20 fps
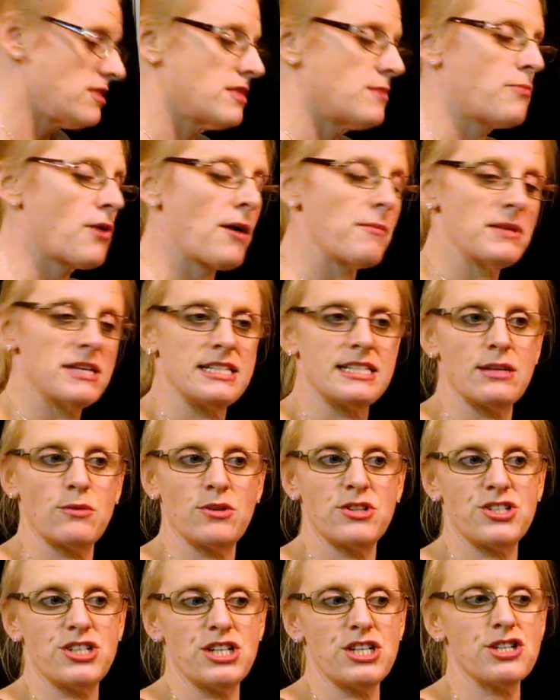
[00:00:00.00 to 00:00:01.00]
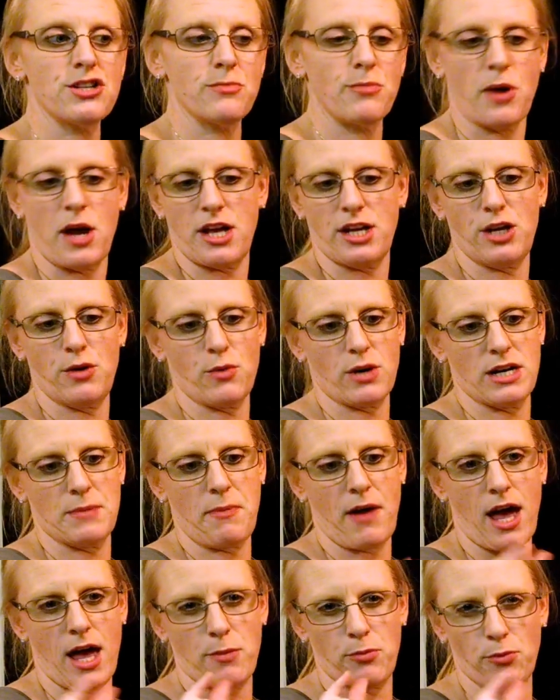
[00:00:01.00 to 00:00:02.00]
The problem is that with gingerbread, you want
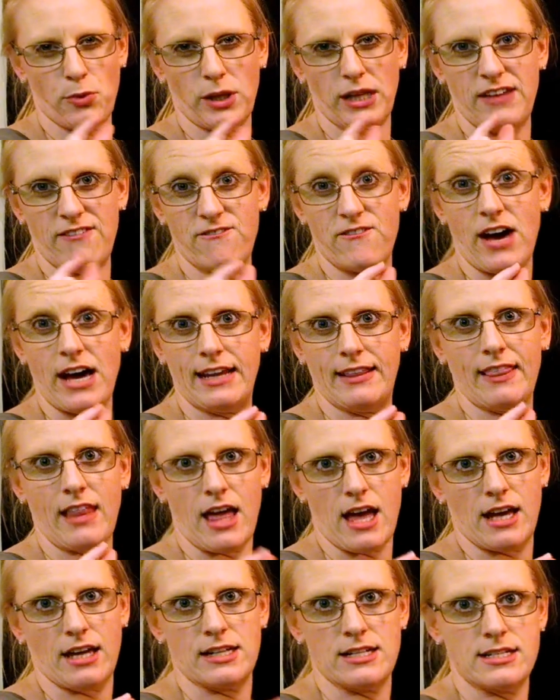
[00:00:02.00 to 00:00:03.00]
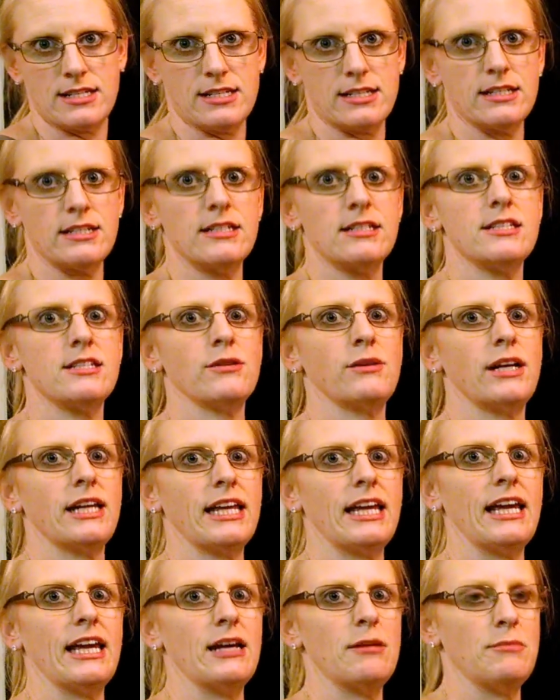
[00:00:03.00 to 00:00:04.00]
to pipe really fine lines. So it
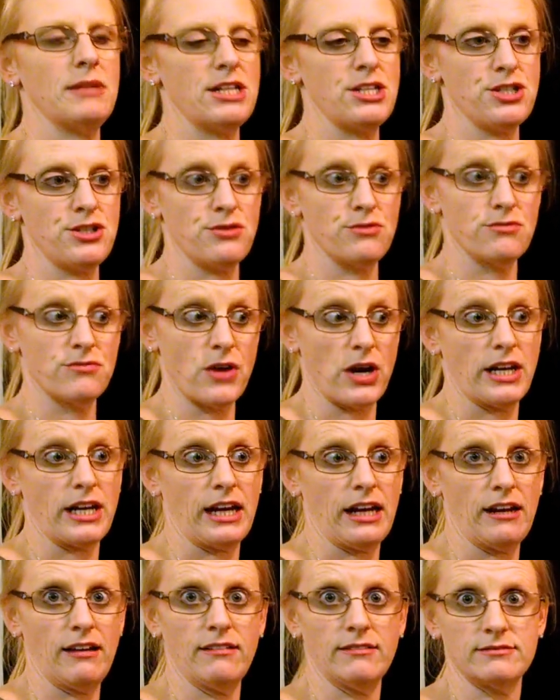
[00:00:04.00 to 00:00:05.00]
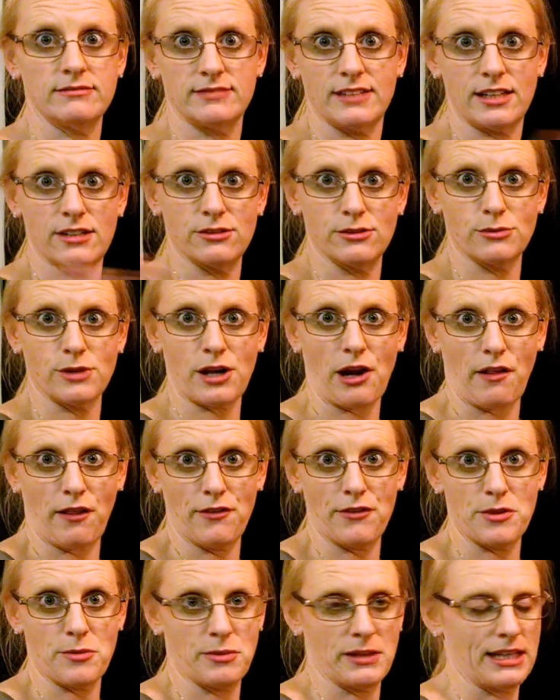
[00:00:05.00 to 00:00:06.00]
can't be too runny, then it'll run all
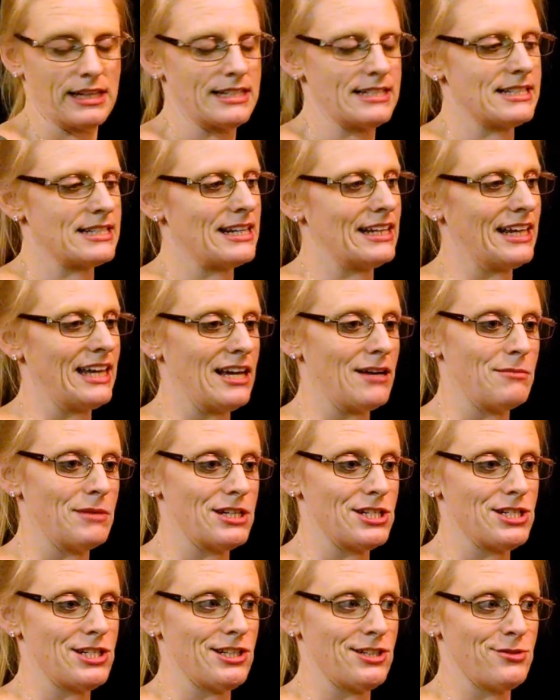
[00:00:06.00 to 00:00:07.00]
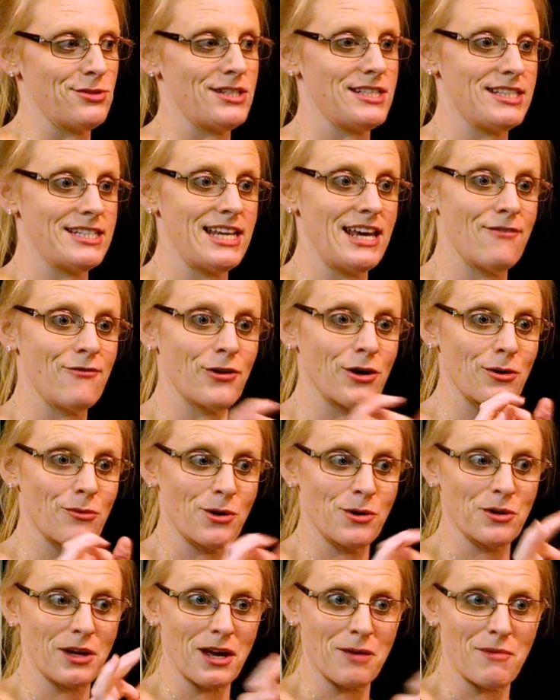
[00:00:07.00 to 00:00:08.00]
over the place. And it can't be too stiff or it
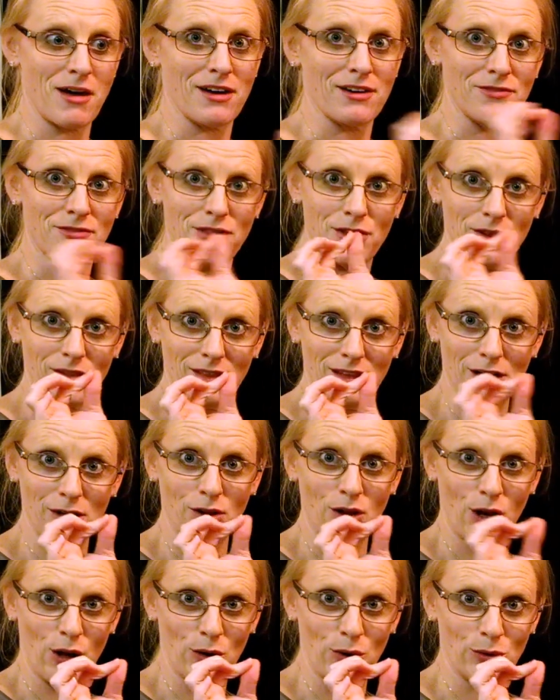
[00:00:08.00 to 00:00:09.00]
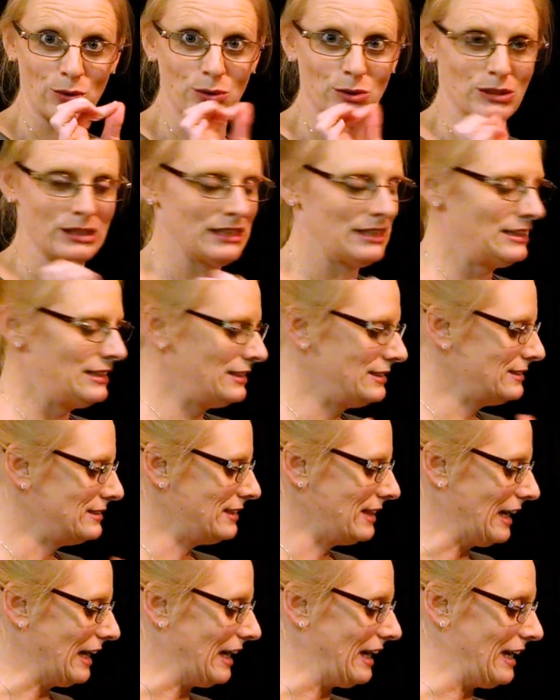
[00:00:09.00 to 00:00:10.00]
won't come out of the little hole
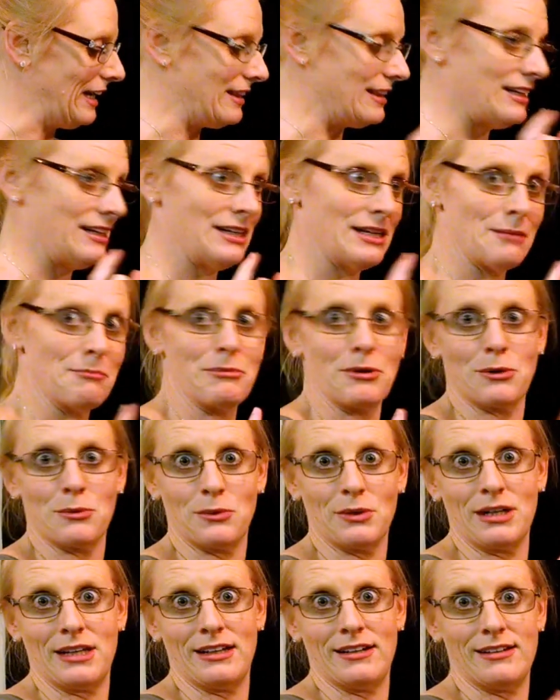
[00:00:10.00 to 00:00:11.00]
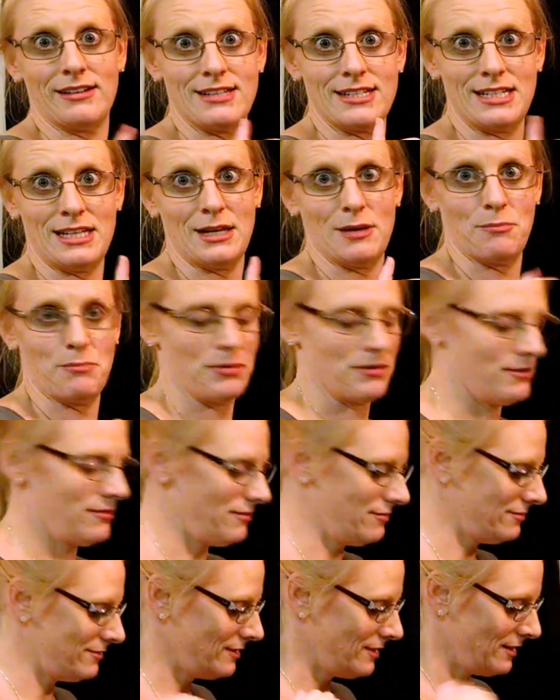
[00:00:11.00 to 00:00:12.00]
in the #1 tip
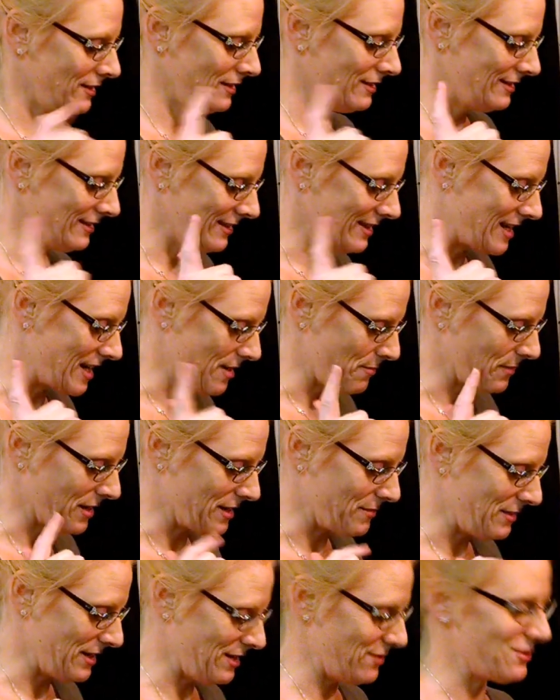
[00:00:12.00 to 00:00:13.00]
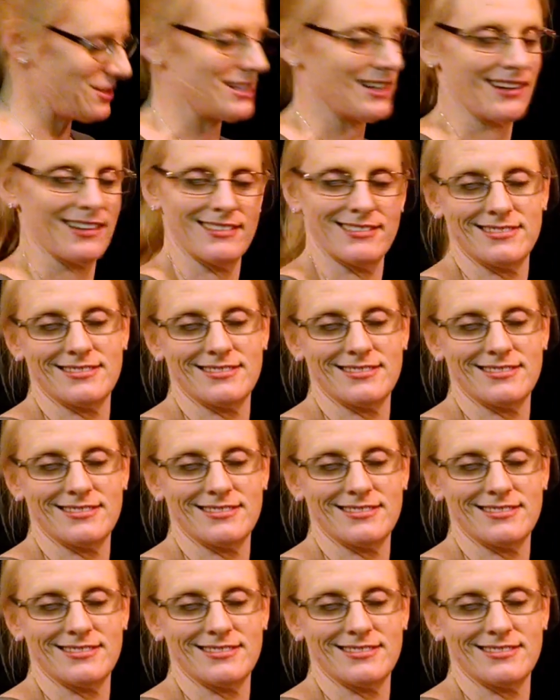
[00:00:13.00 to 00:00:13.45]
that I'm going to be using.